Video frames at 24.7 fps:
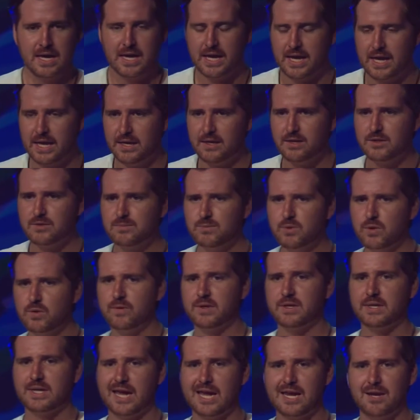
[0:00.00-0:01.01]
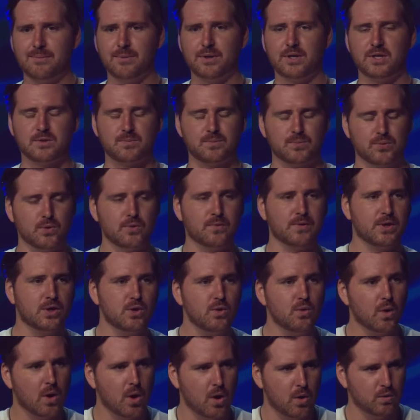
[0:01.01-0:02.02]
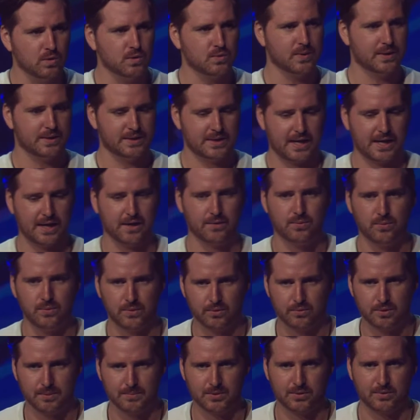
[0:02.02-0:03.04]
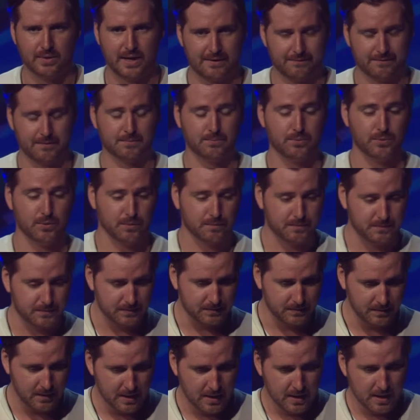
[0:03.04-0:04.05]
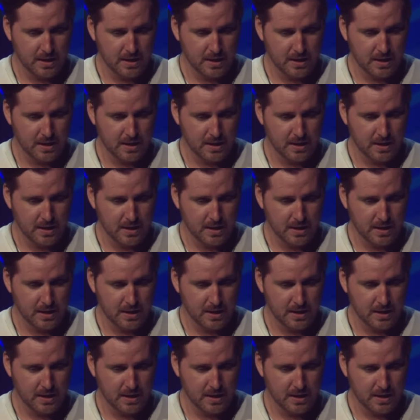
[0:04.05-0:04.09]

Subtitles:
It is moving data, but it's proving who owns what data through the cryptographic proofs.